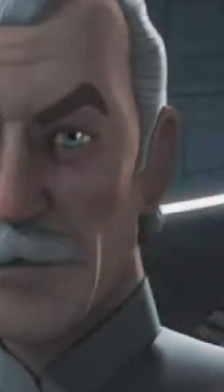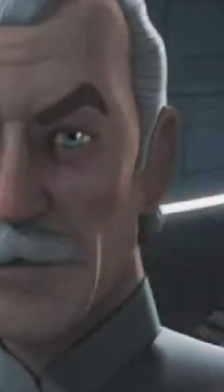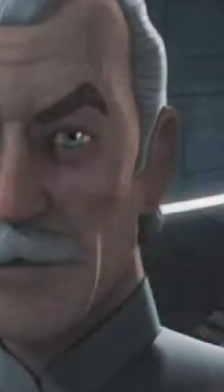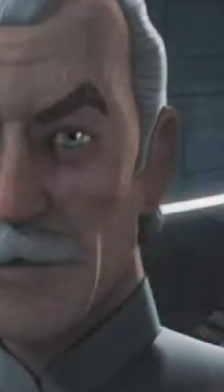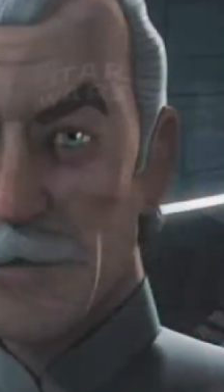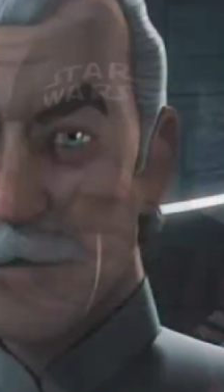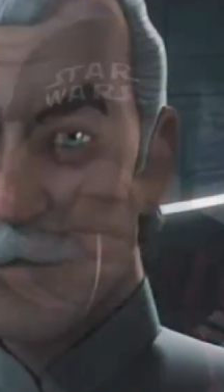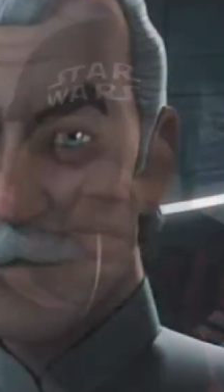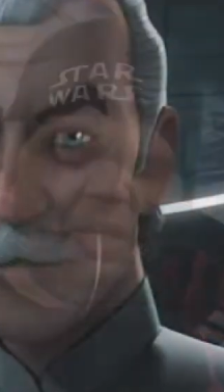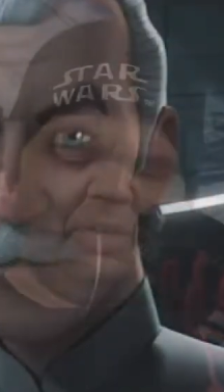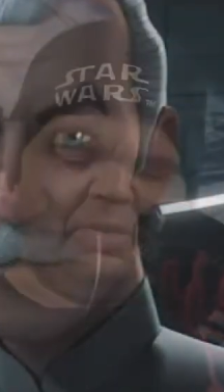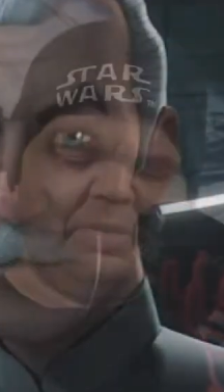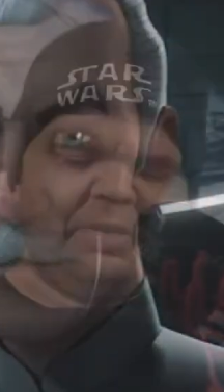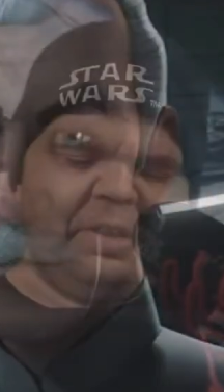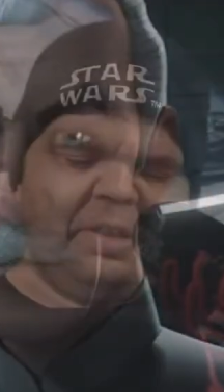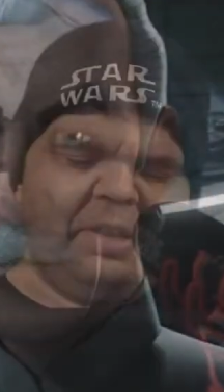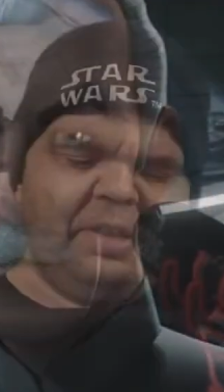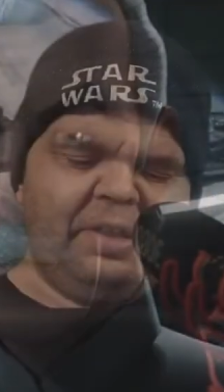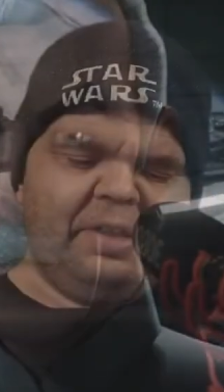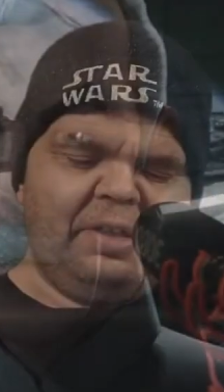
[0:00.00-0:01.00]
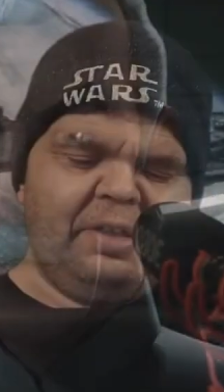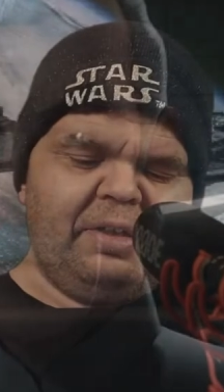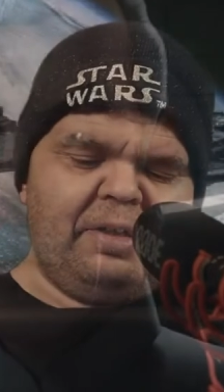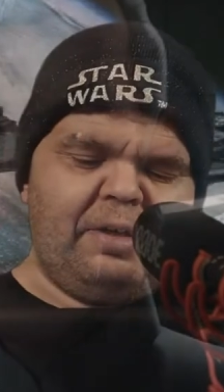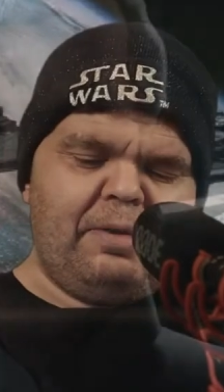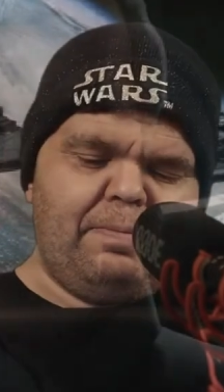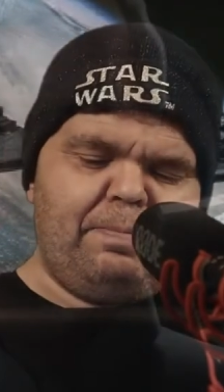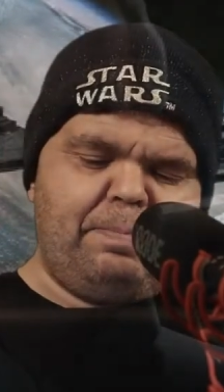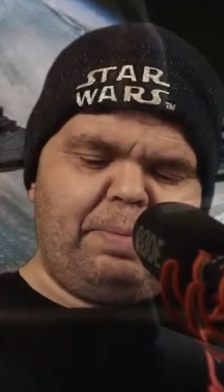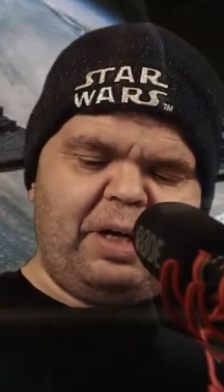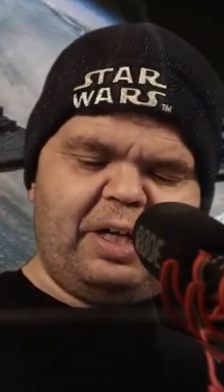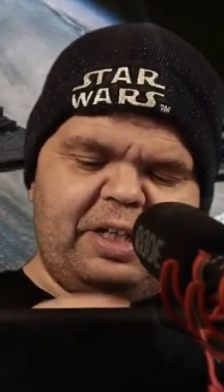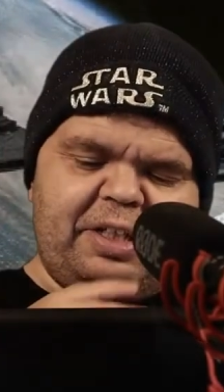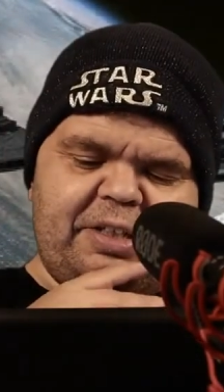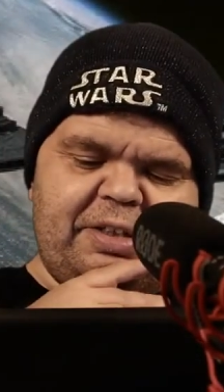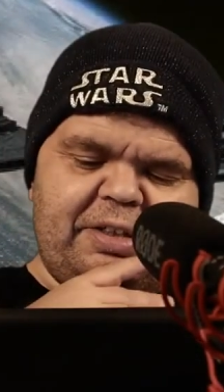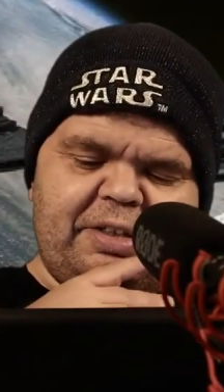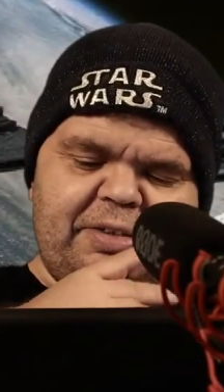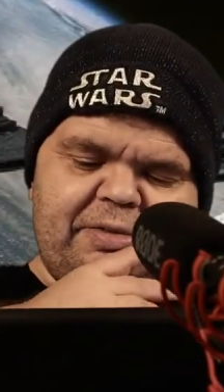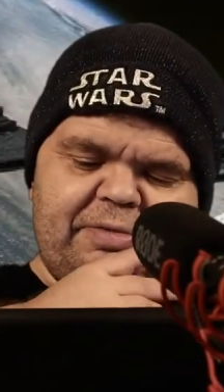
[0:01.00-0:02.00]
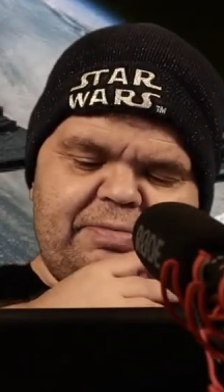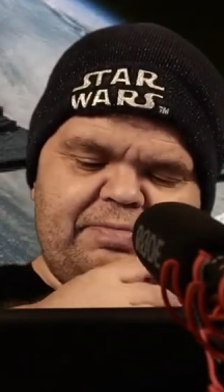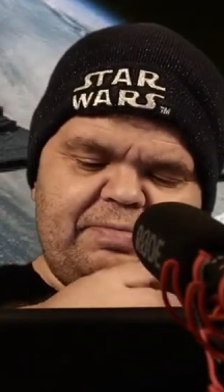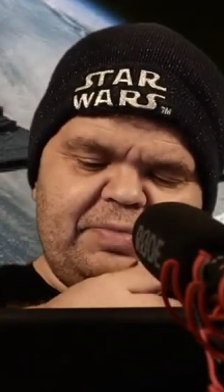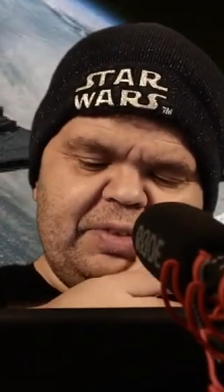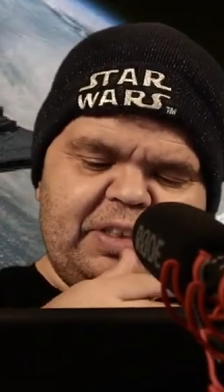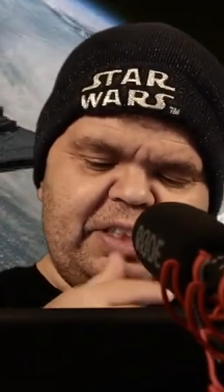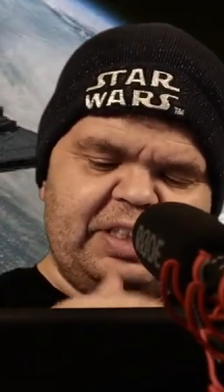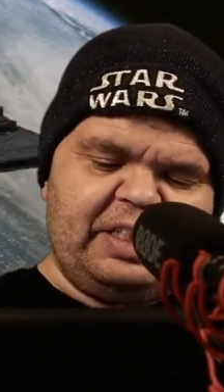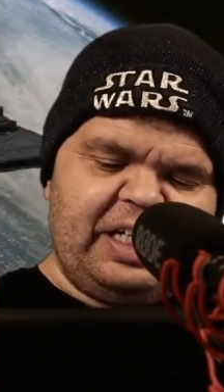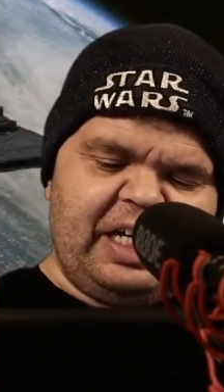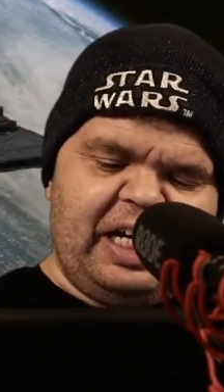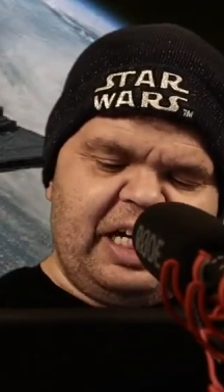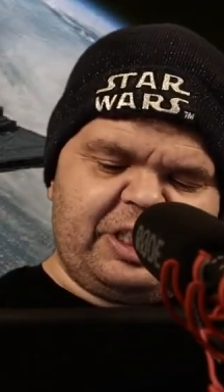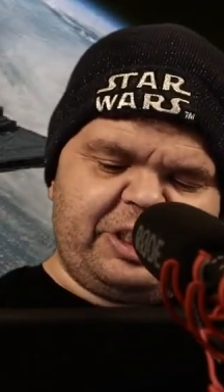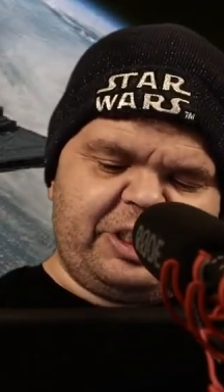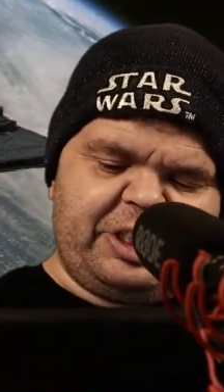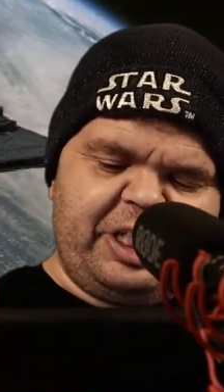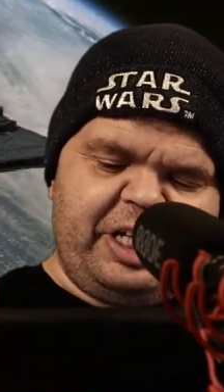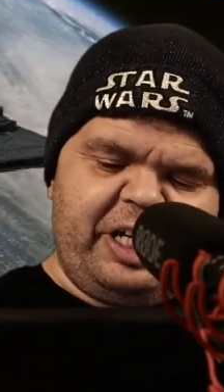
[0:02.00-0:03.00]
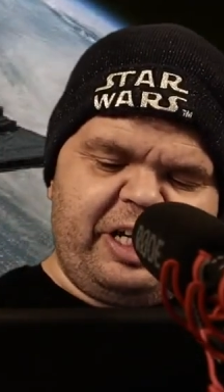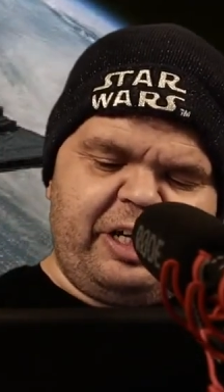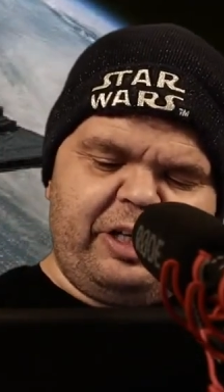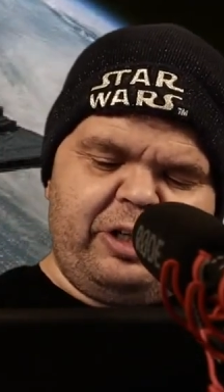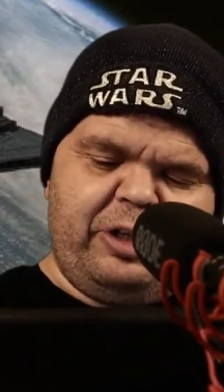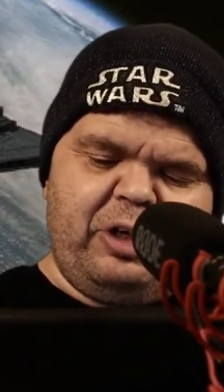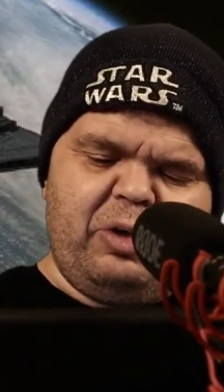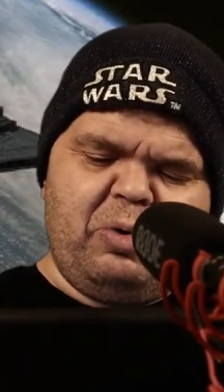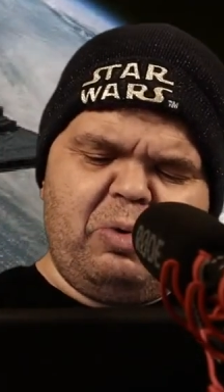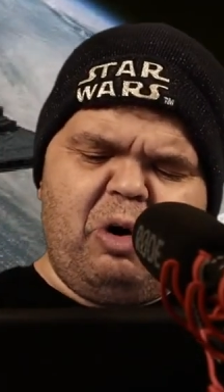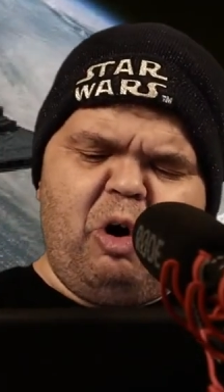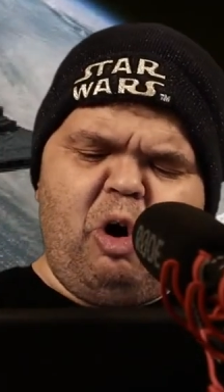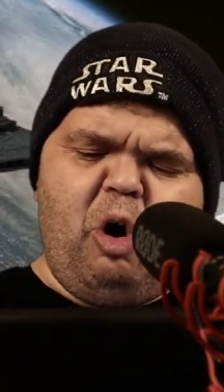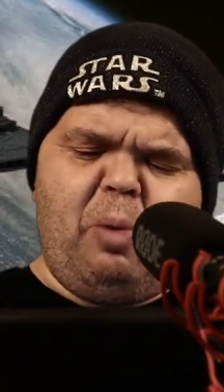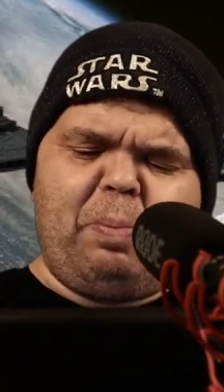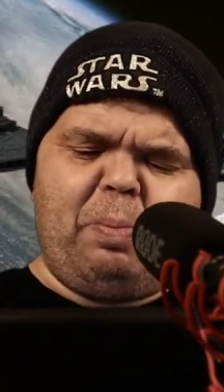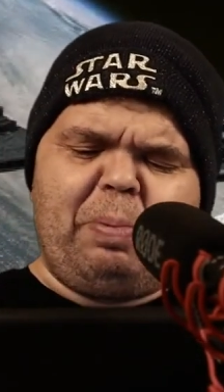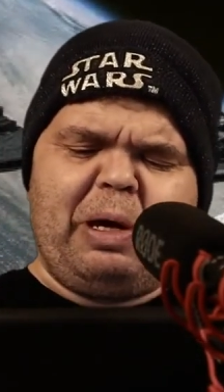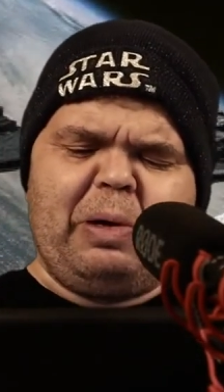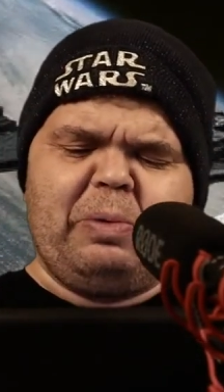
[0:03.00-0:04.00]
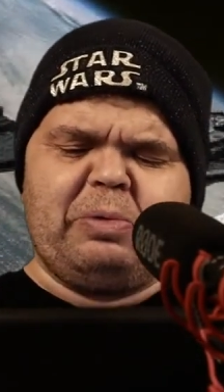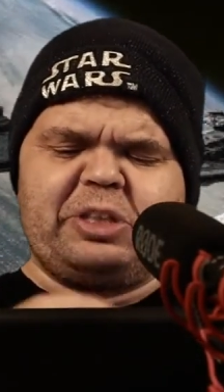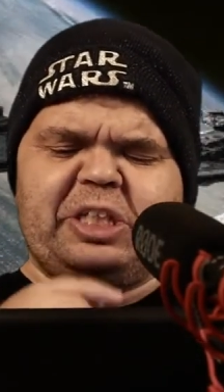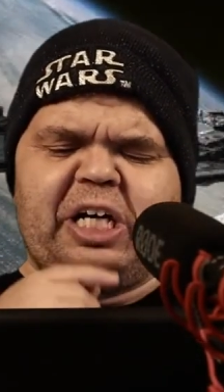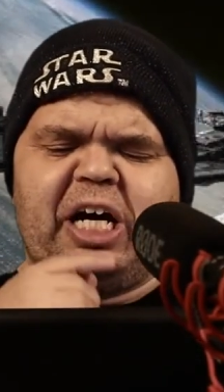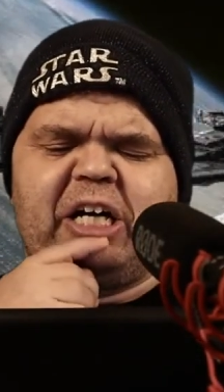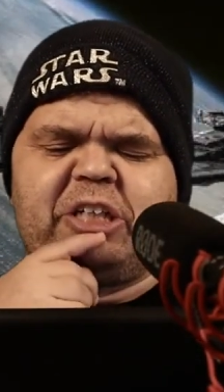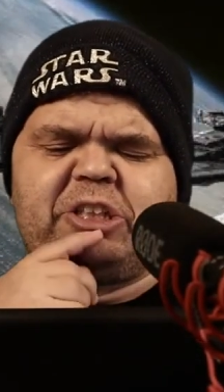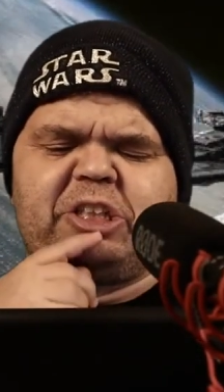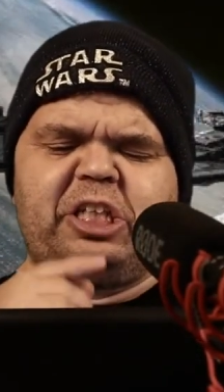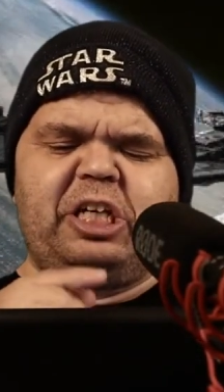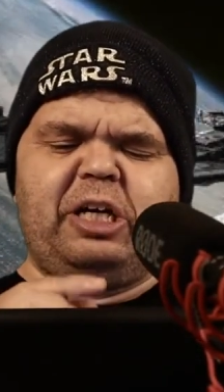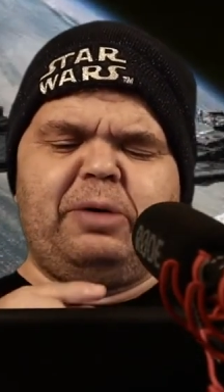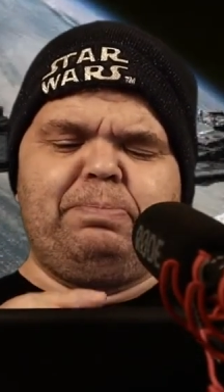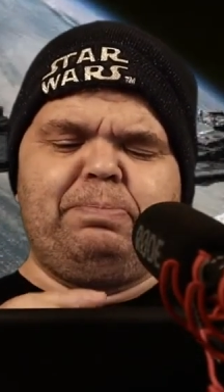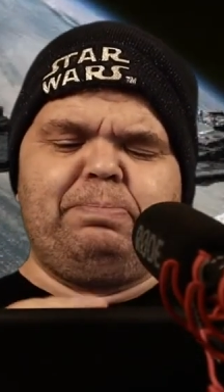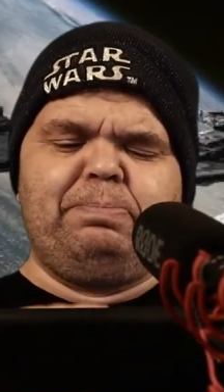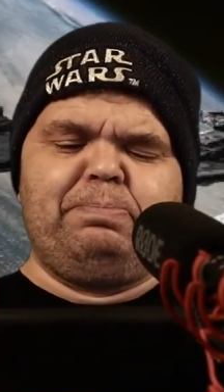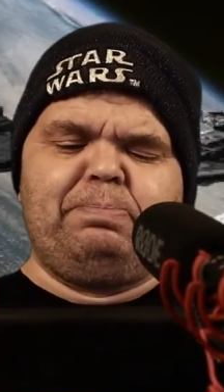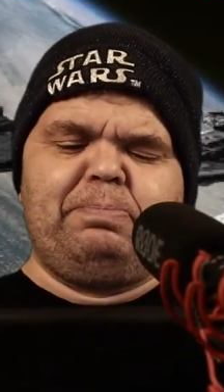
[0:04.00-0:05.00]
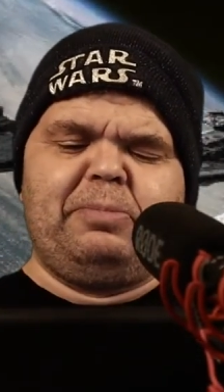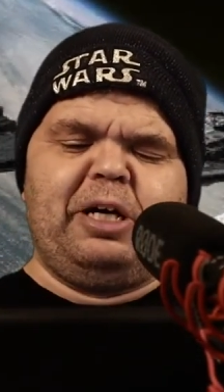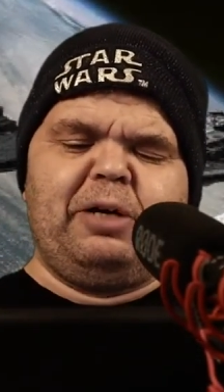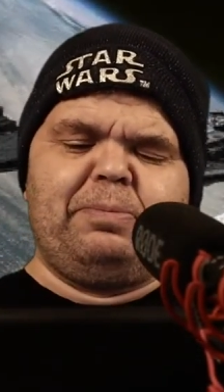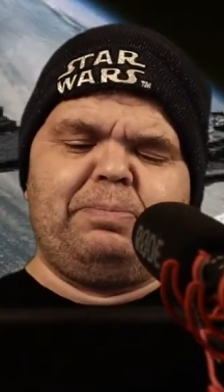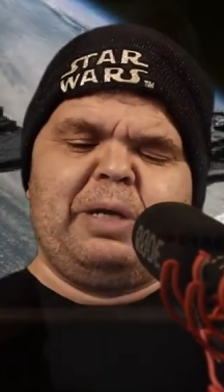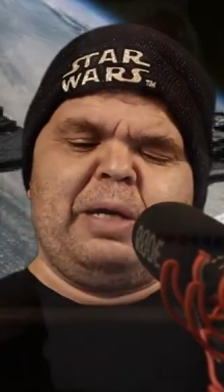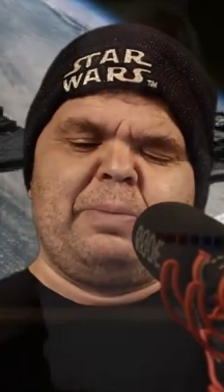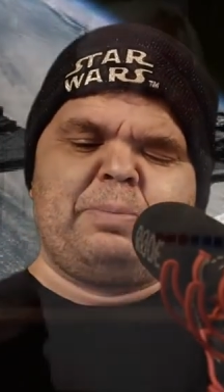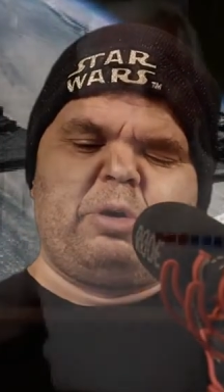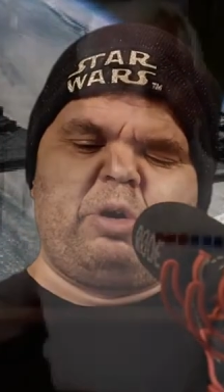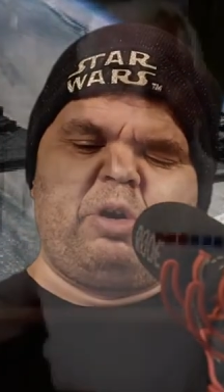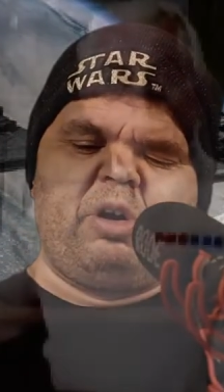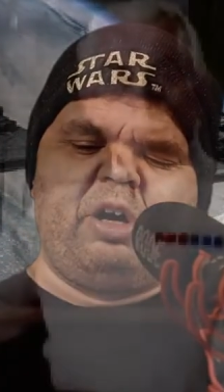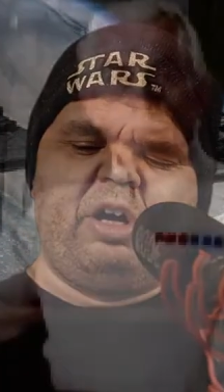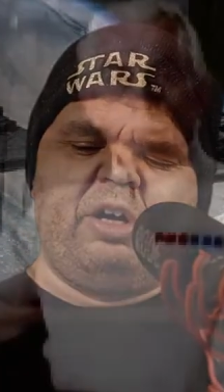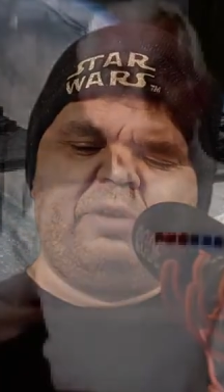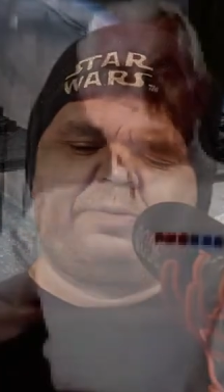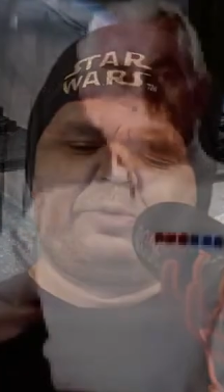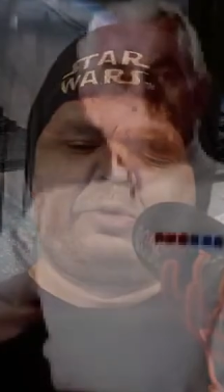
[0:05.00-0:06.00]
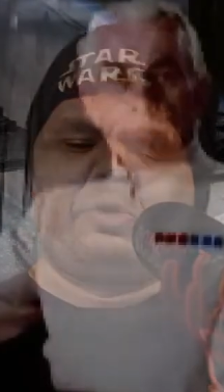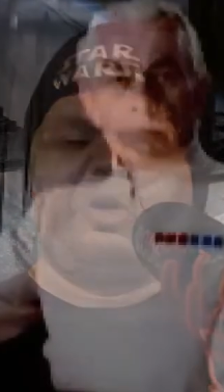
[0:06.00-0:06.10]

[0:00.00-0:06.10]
failed, but actually in A New Hope, he was actually a member of